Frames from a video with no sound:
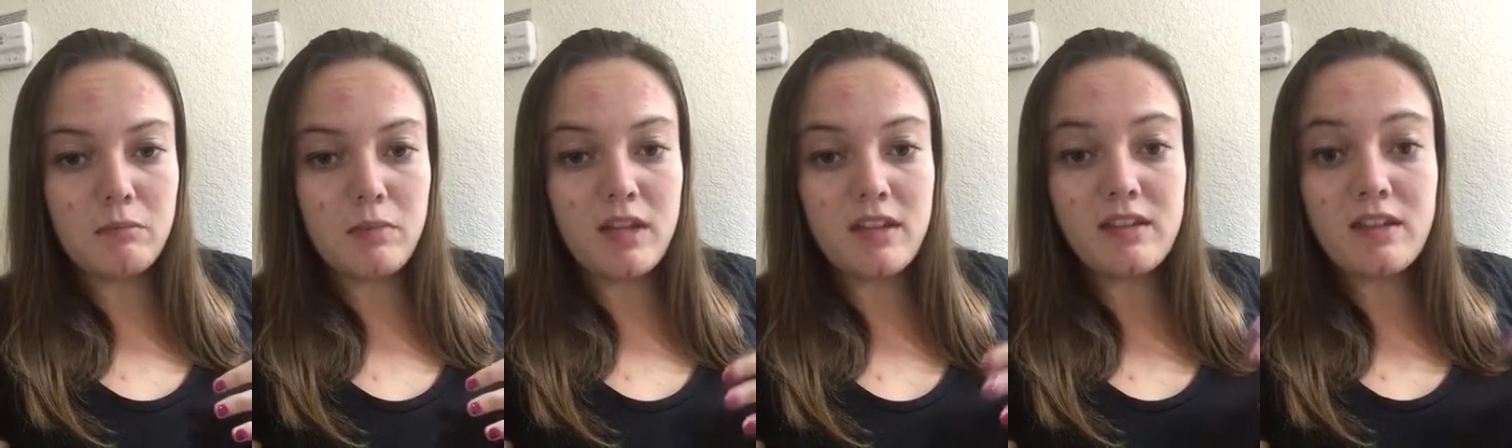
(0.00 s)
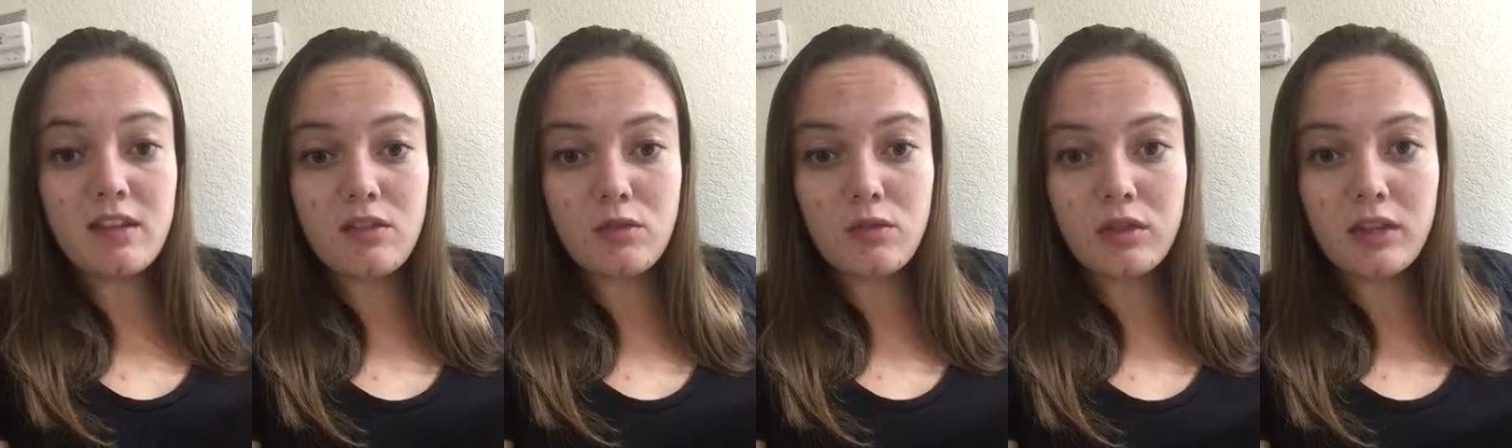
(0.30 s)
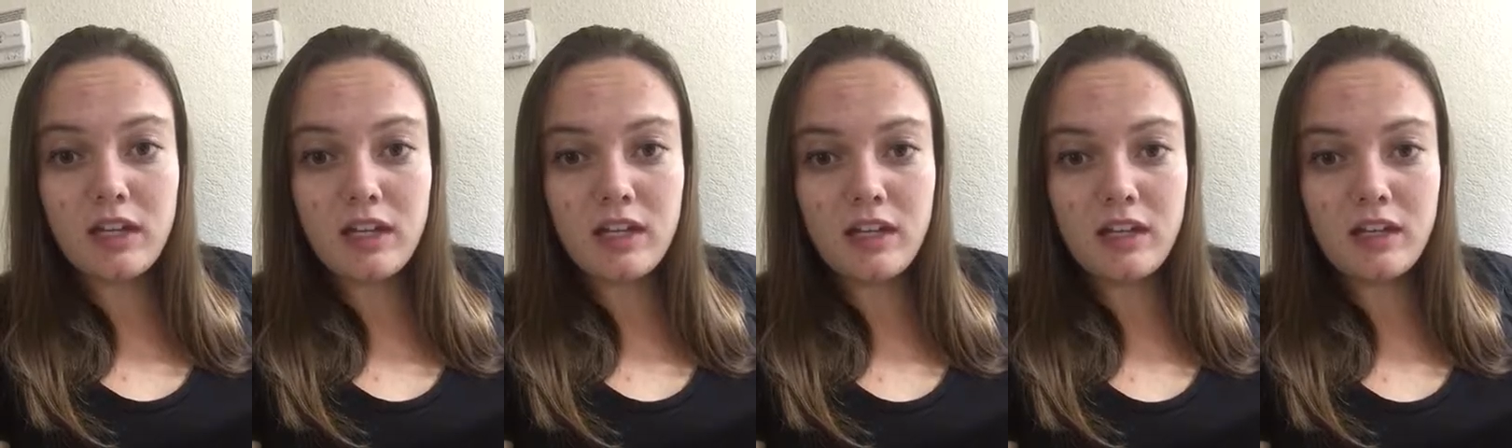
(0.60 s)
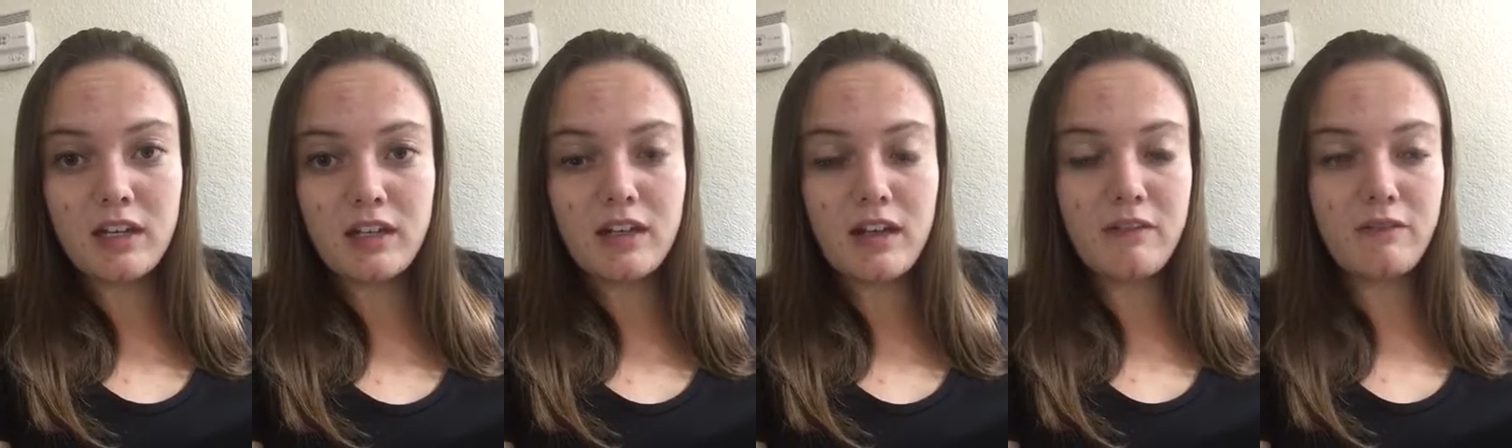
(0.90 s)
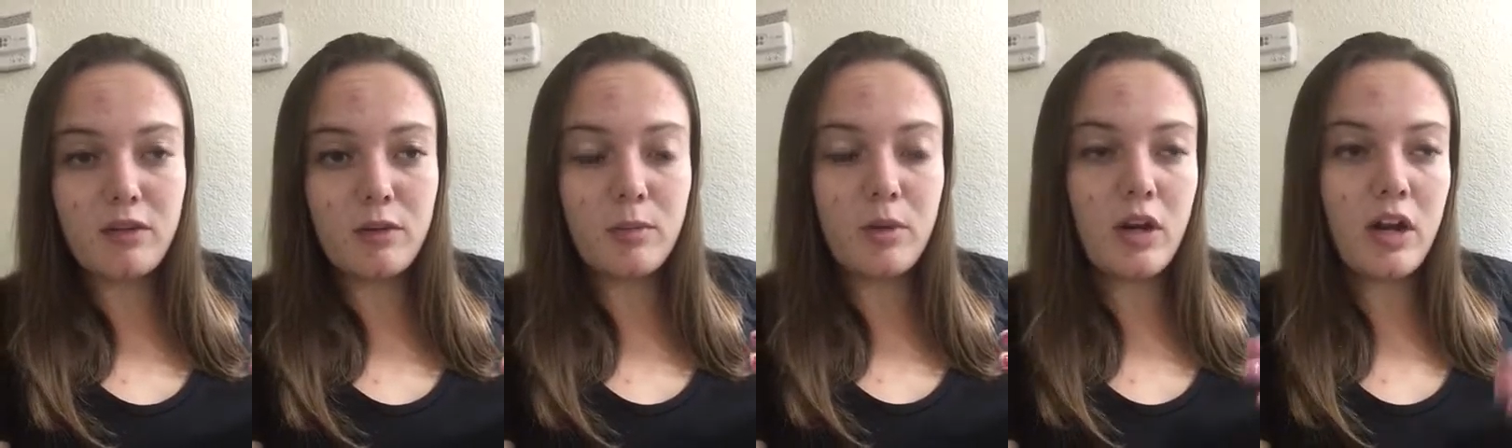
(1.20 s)
business related
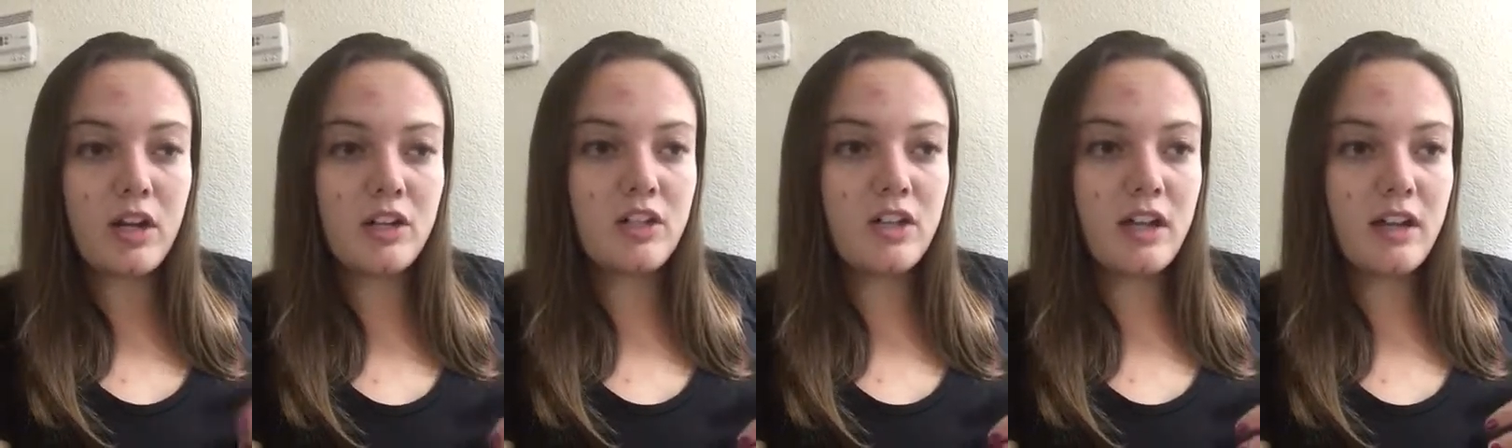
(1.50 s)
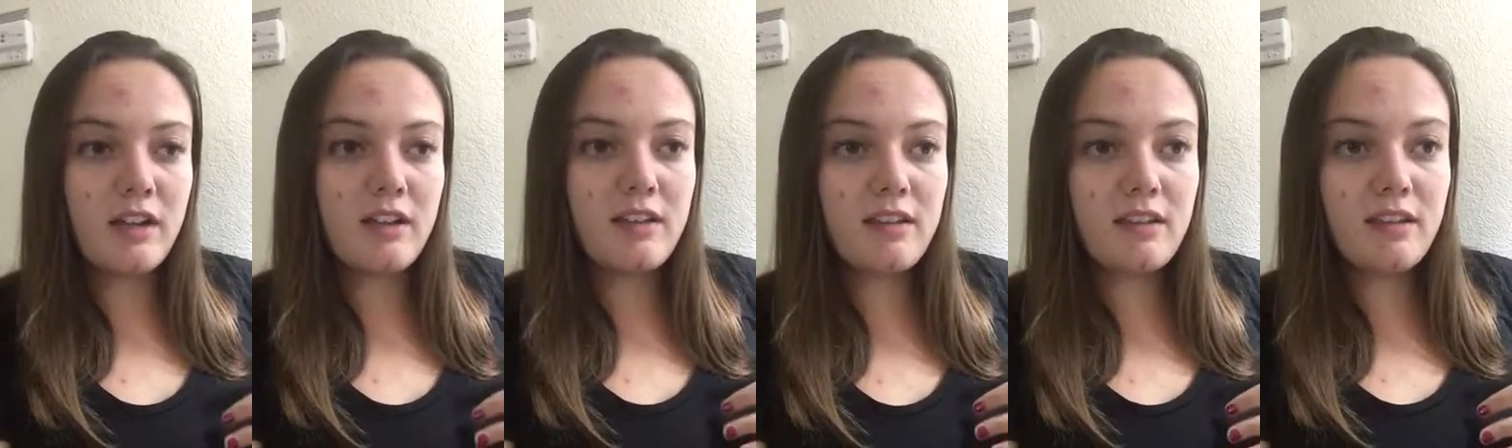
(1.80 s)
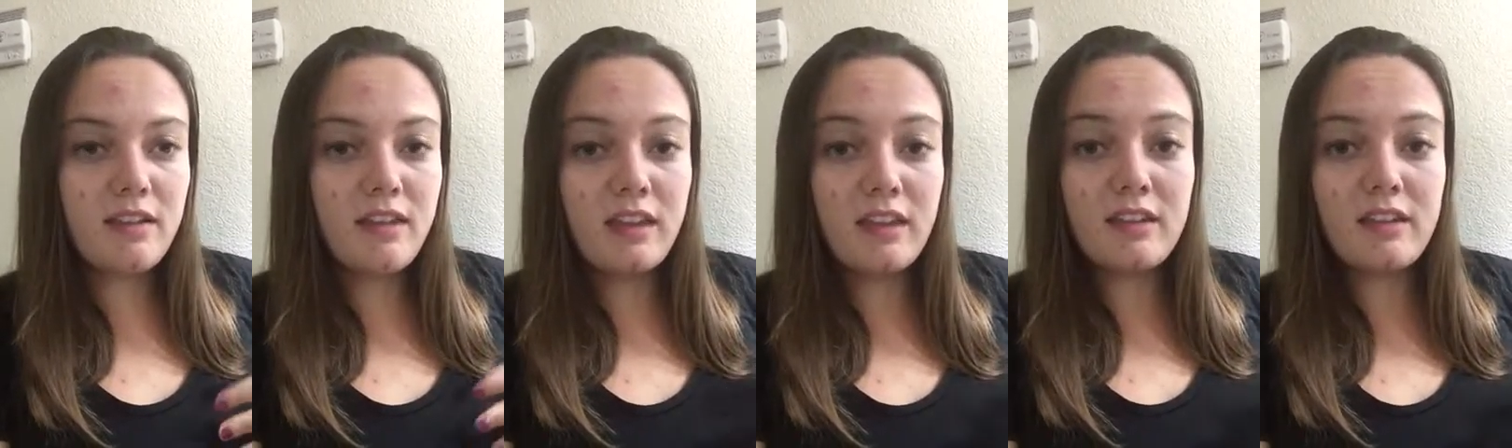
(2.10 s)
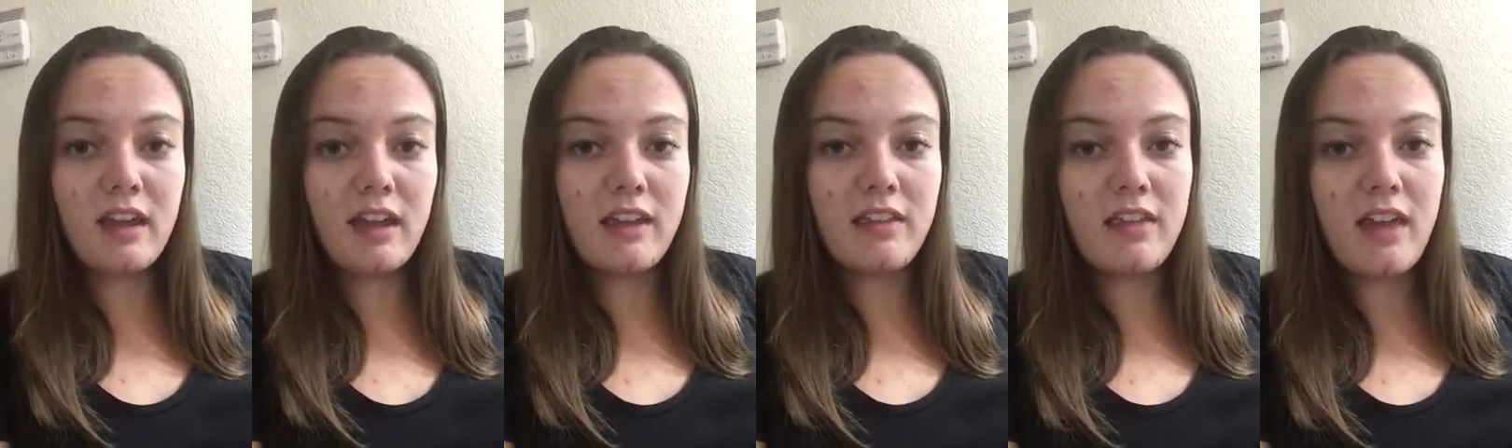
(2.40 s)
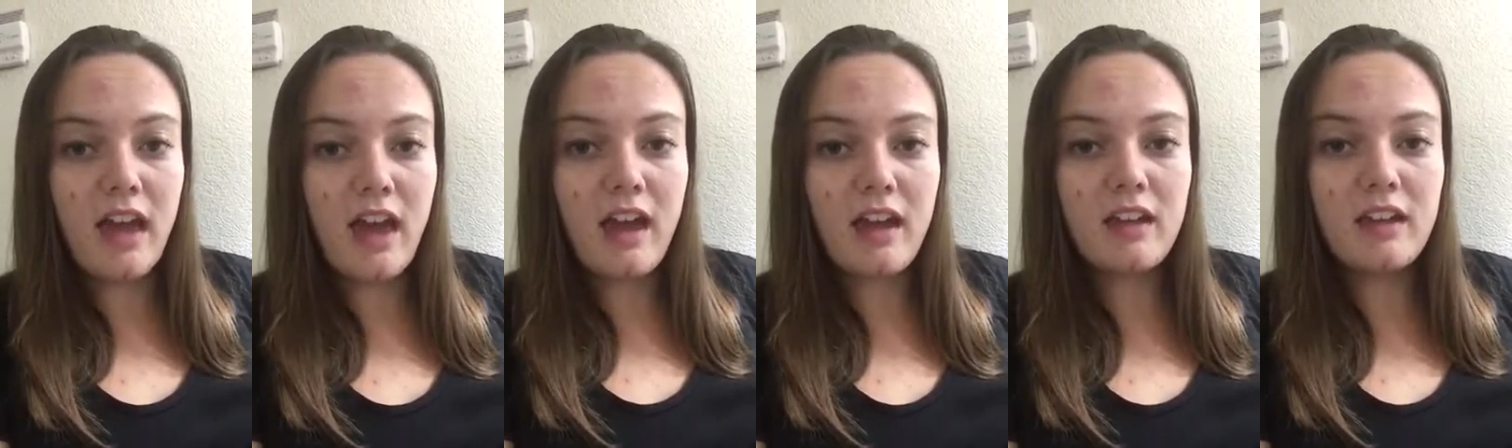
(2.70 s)
endeavor projects, things like
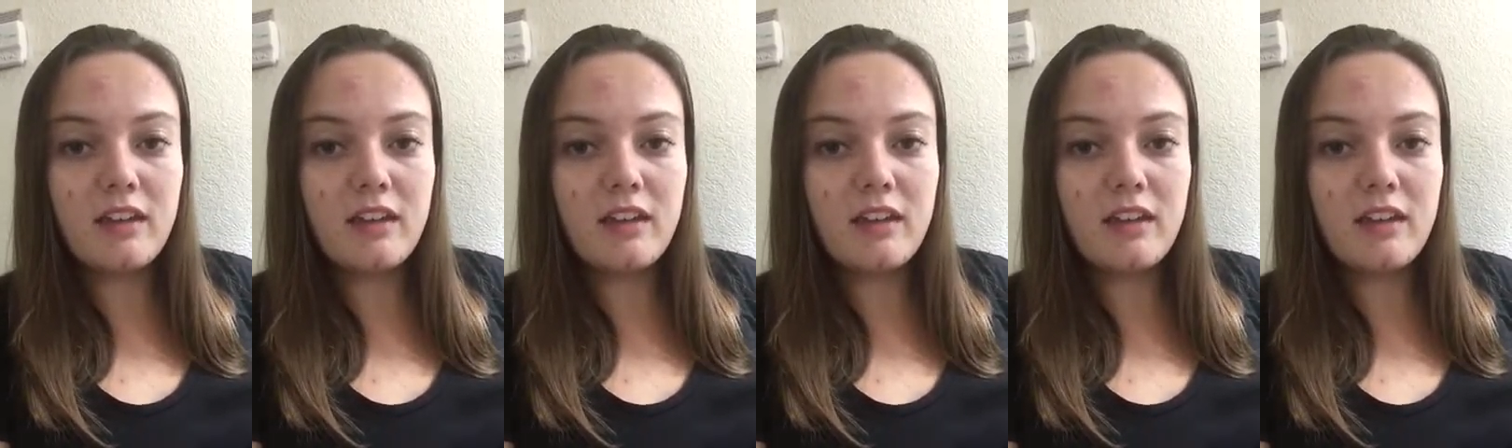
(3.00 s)
that.